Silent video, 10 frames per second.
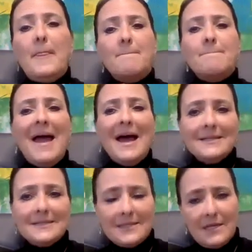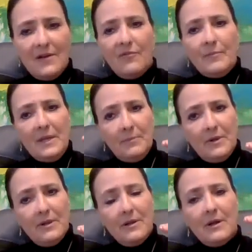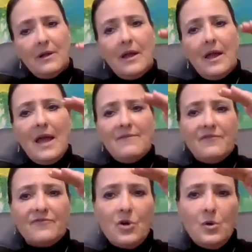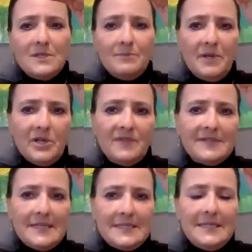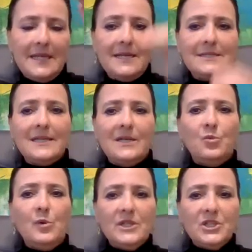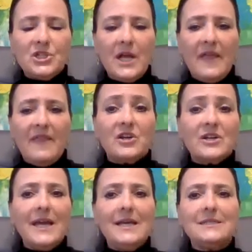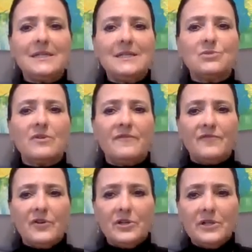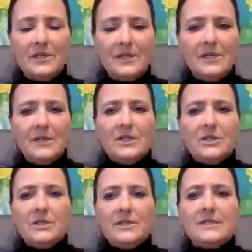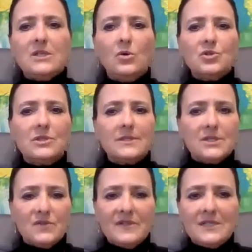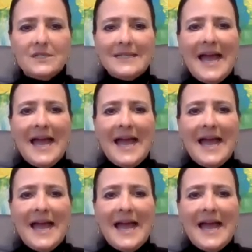the mass of people have a frozen period of 60 days in which their case is referred to the social services